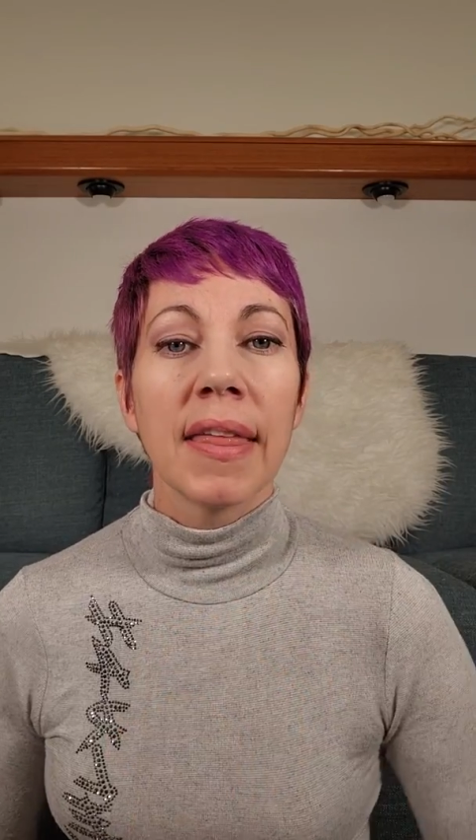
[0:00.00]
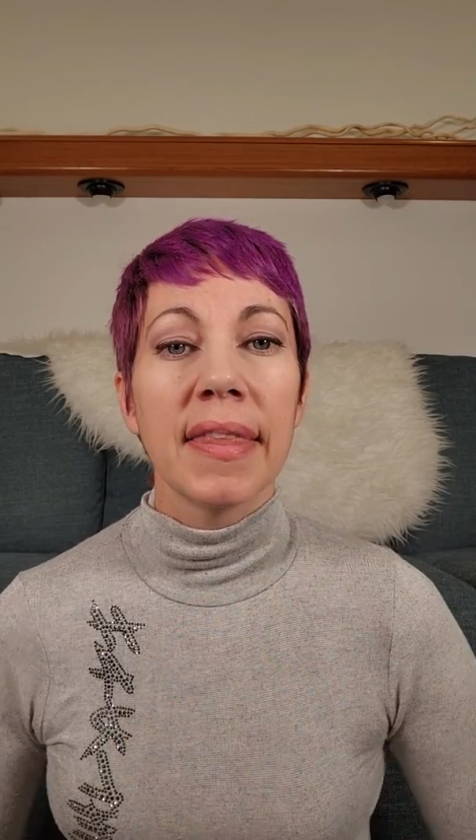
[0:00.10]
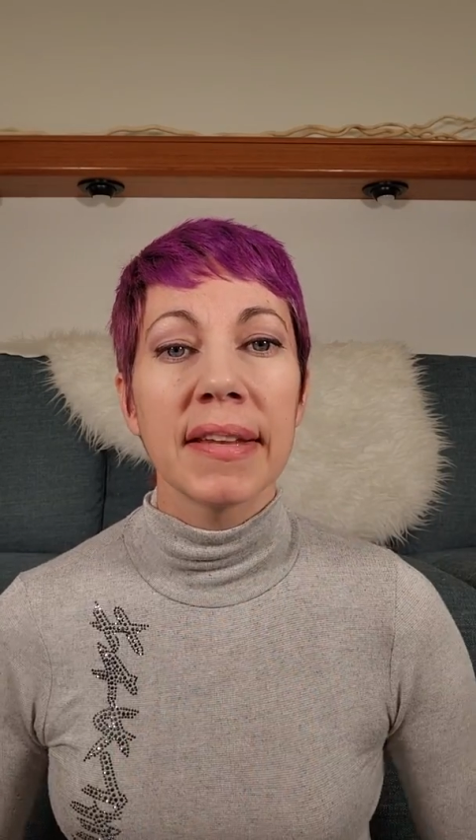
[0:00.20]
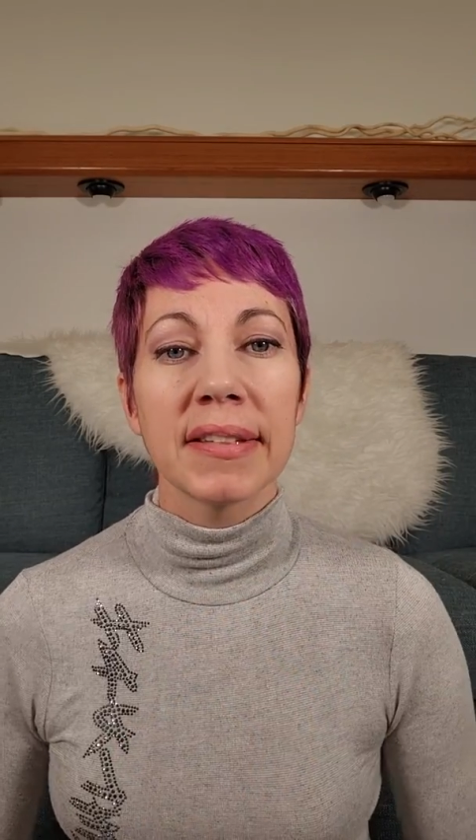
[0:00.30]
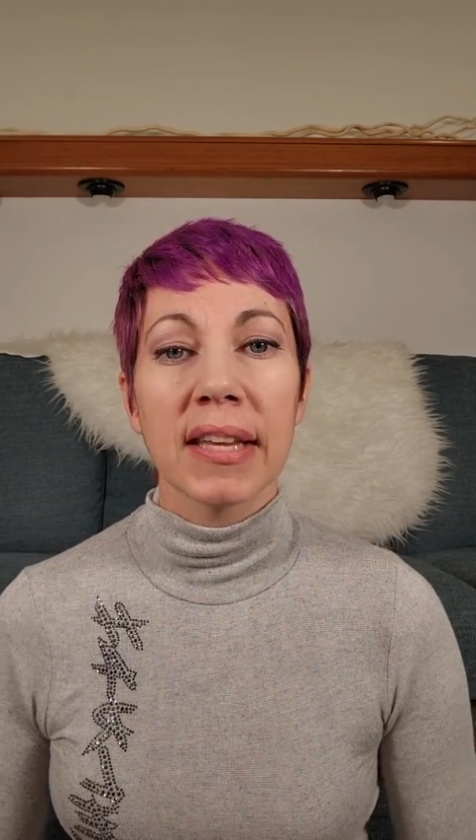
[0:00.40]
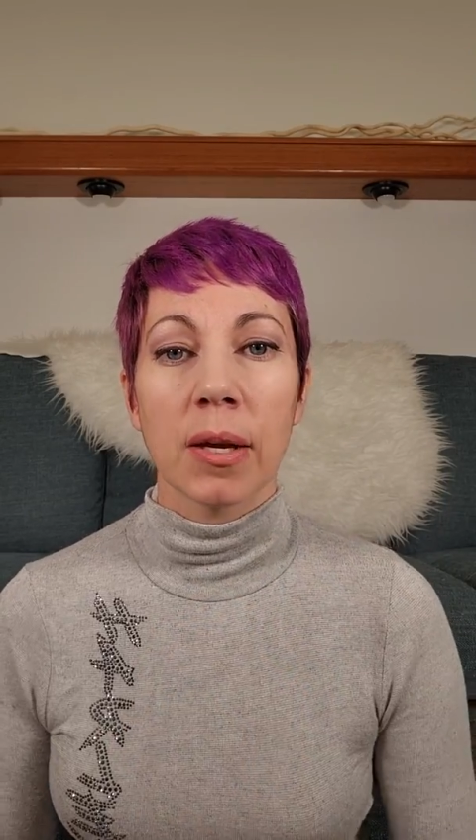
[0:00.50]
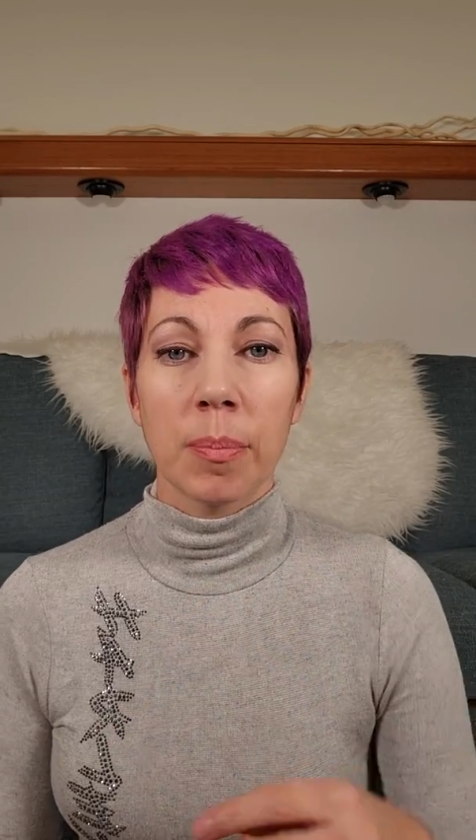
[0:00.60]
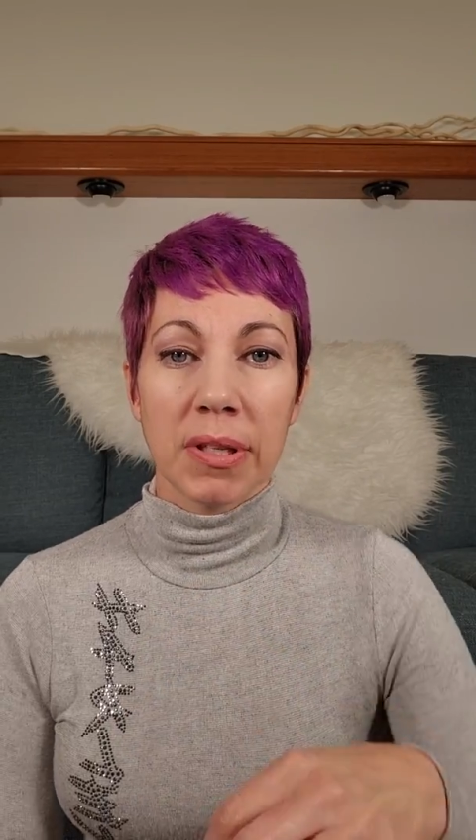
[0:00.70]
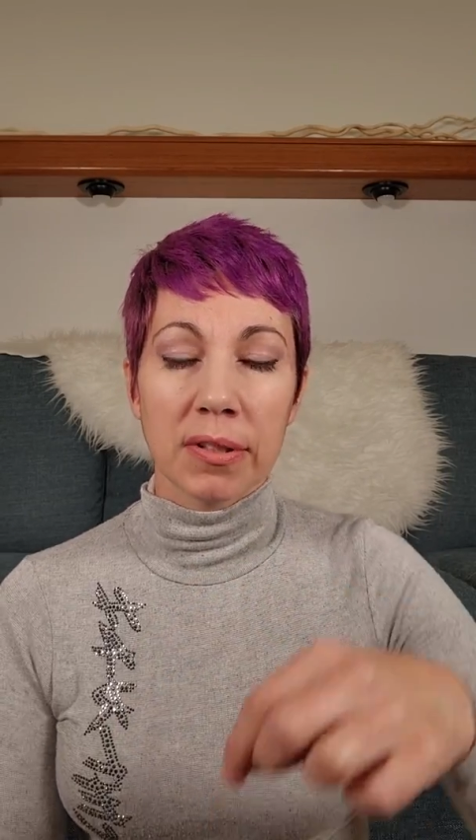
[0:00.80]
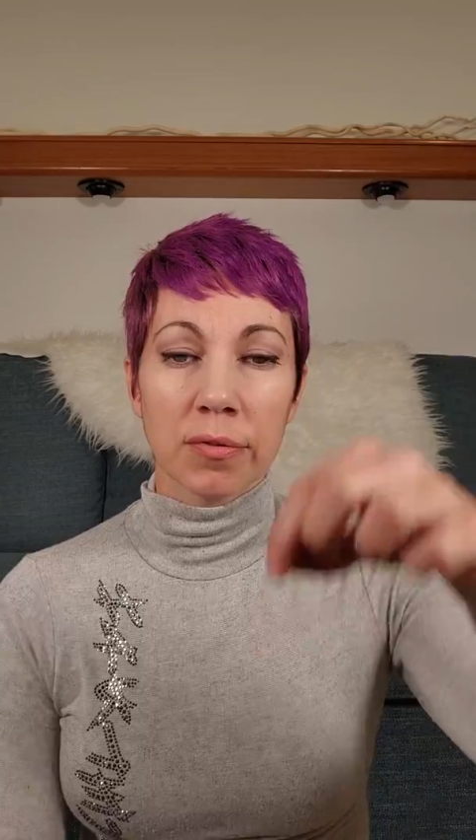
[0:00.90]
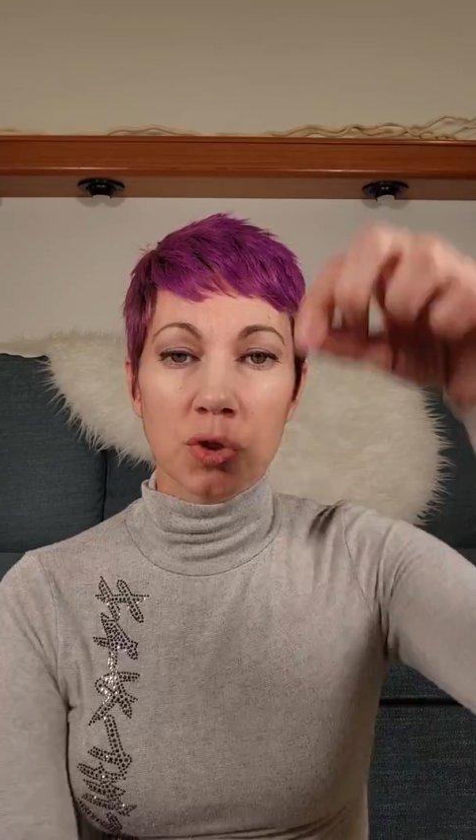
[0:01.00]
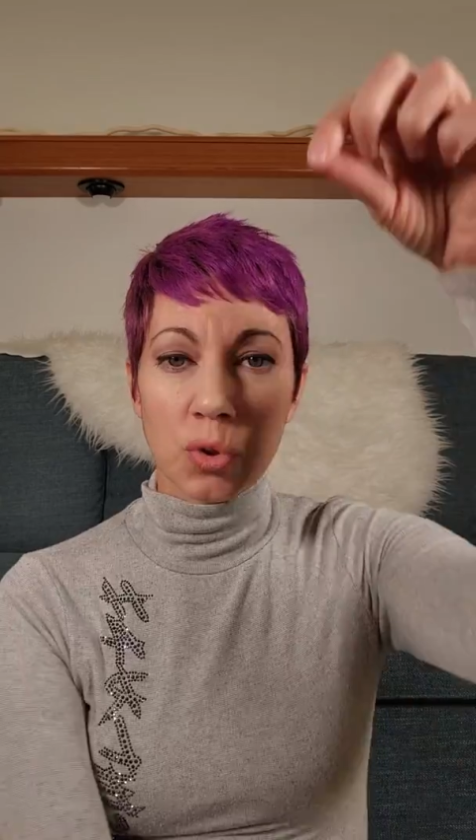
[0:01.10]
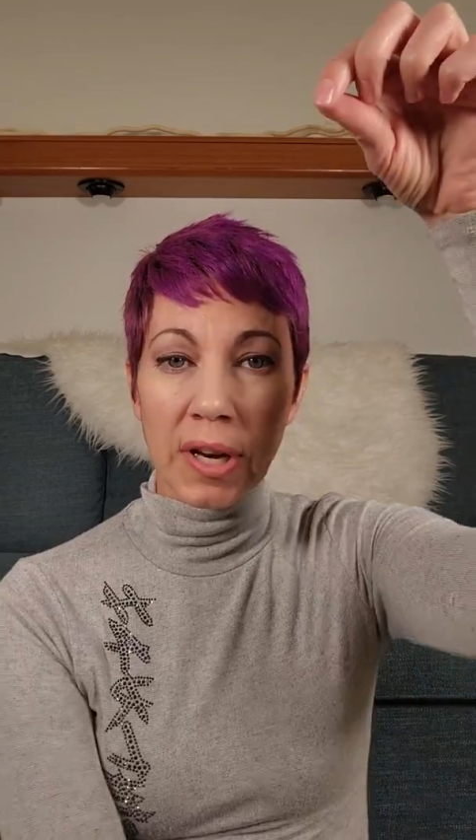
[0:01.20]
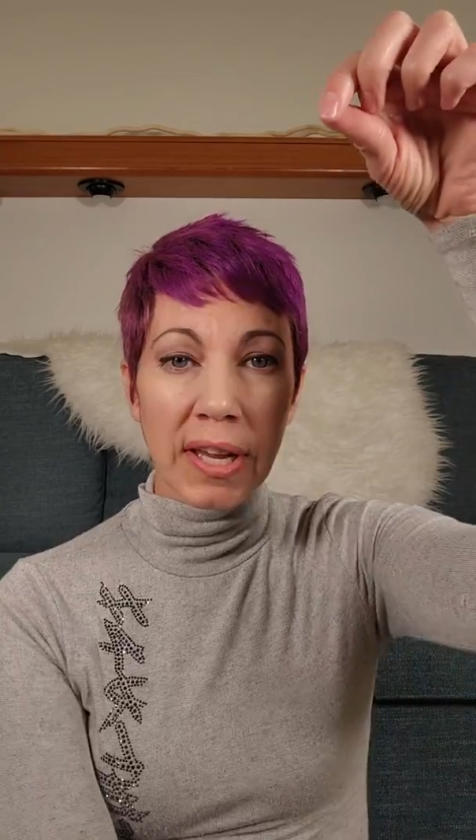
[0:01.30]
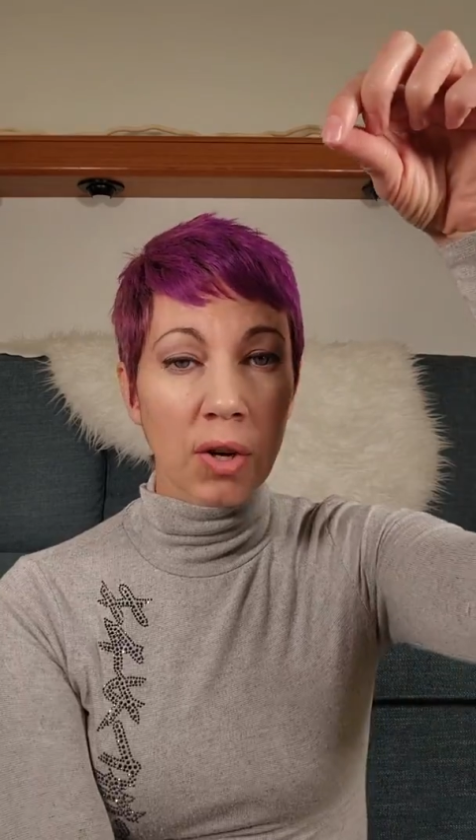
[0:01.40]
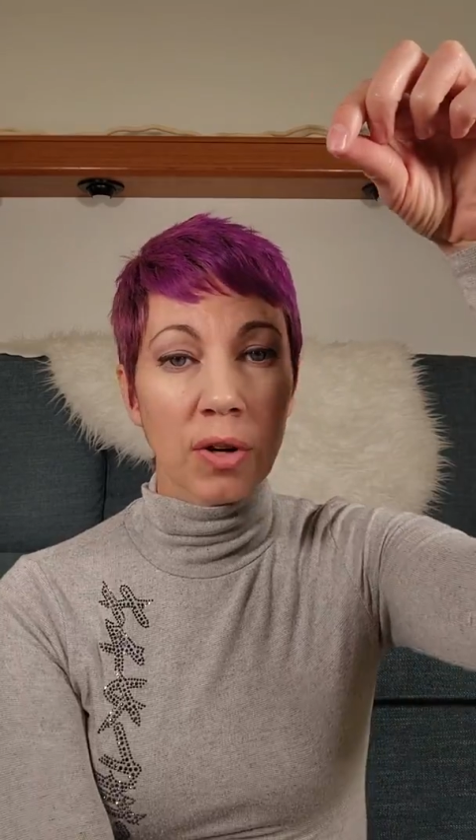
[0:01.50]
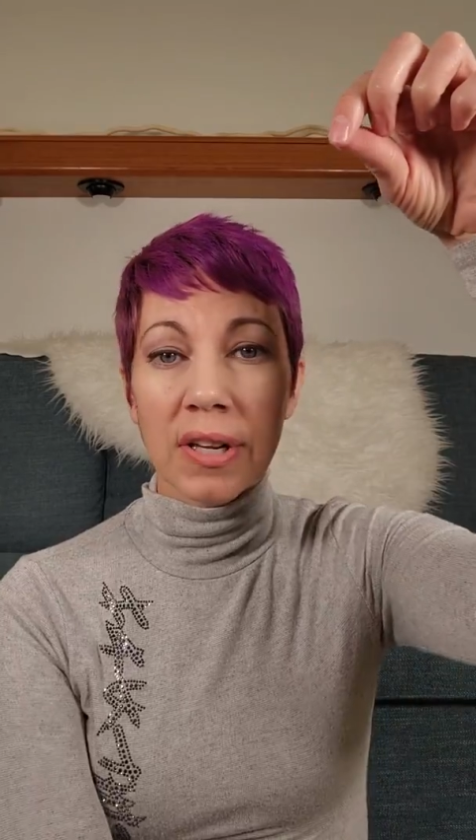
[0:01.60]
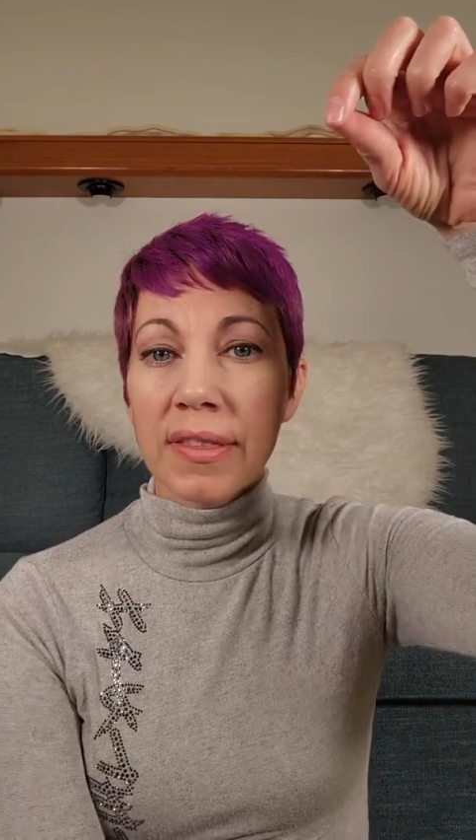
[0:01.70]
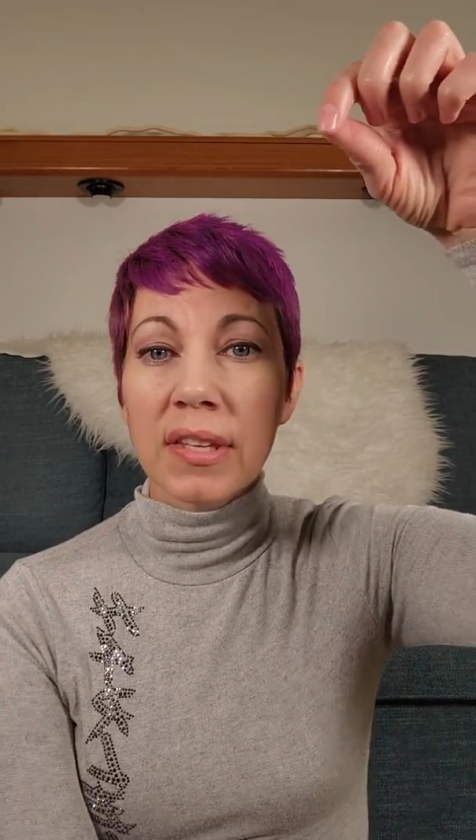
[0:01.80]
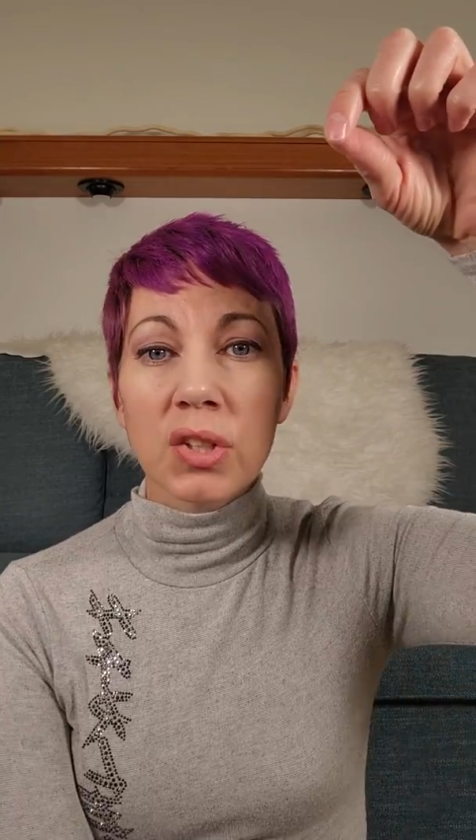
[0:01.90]
then take a piece of string or
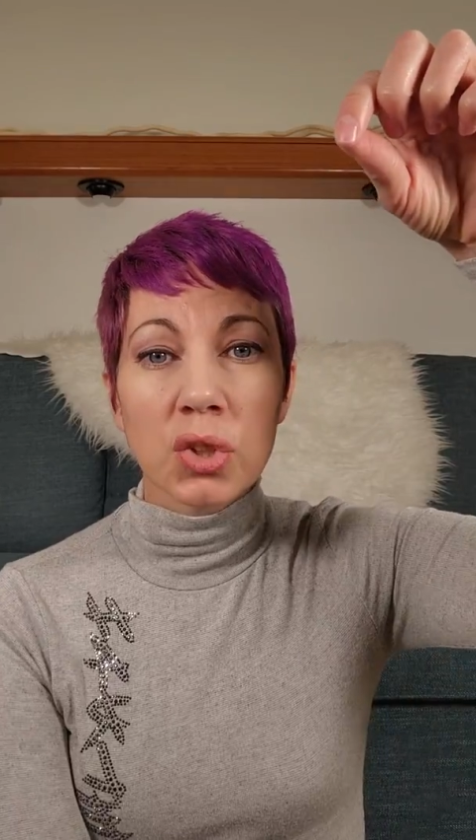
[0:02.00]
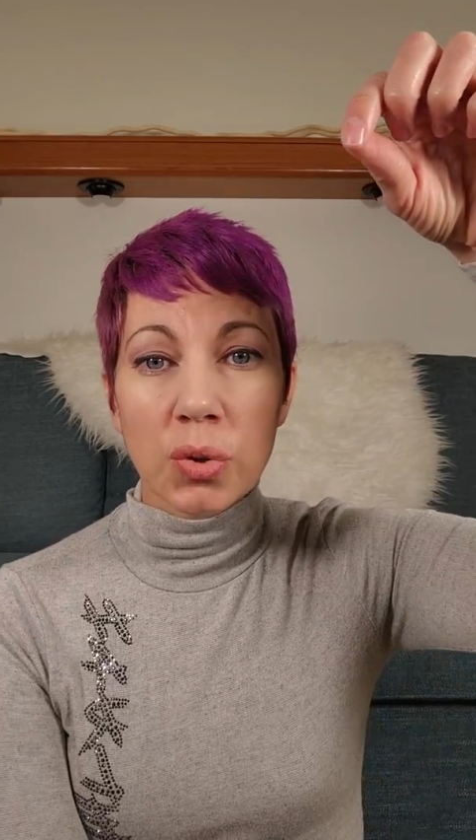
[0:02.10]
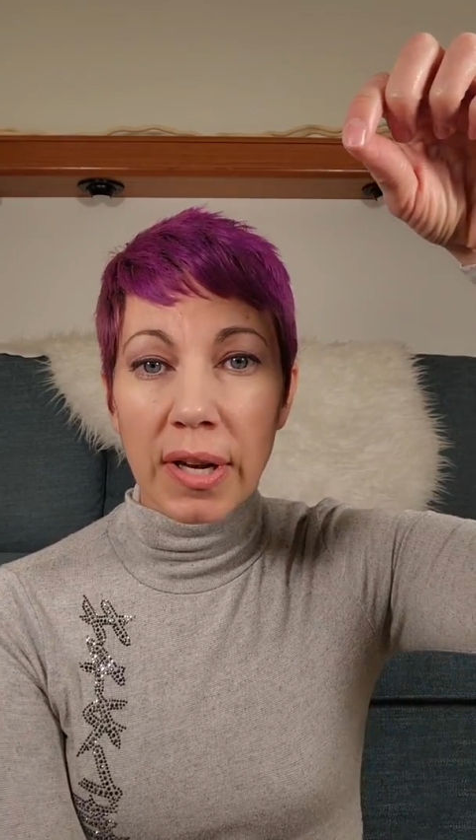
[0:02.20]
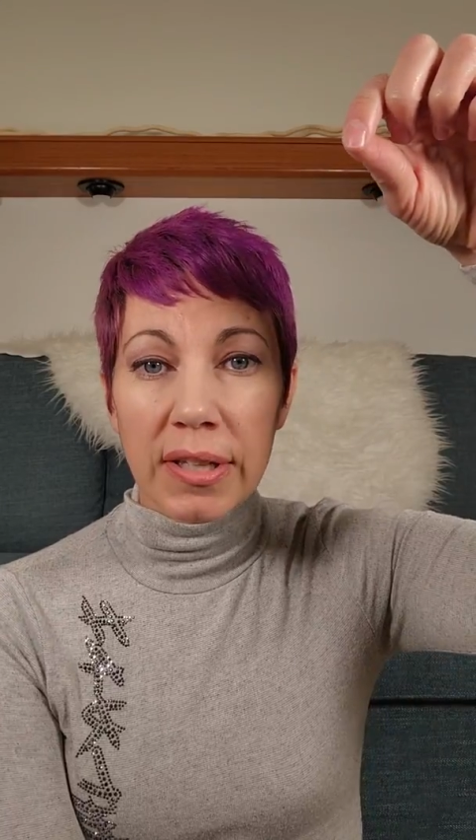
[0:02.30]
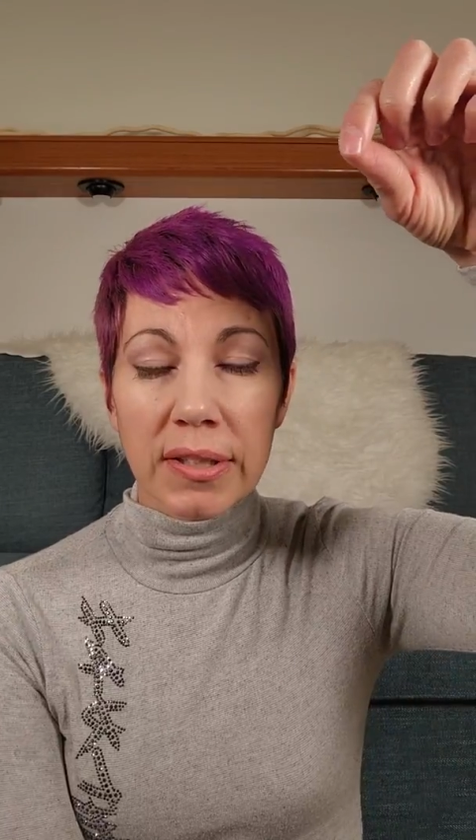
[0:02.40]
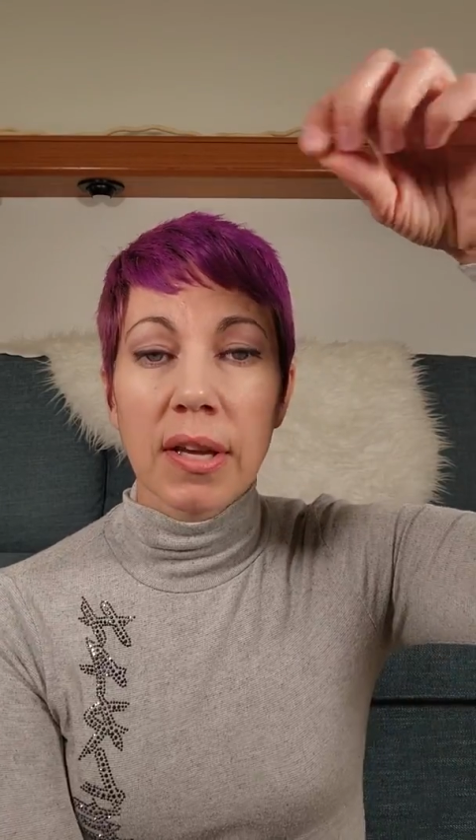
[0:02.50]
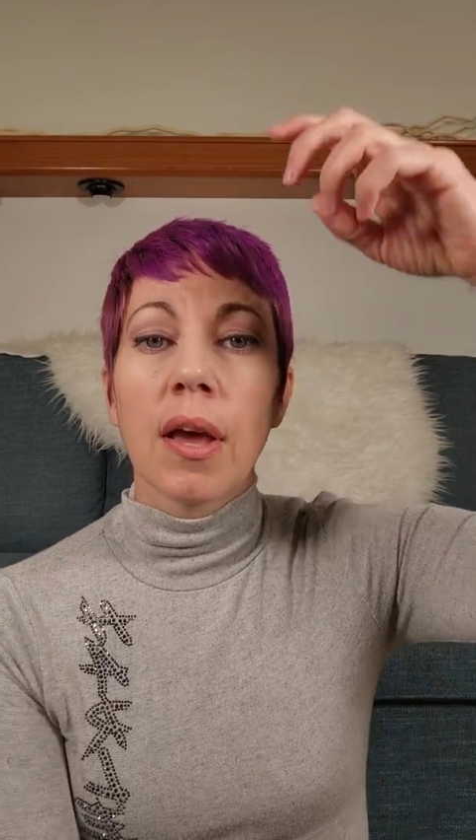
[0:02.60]
anything straight,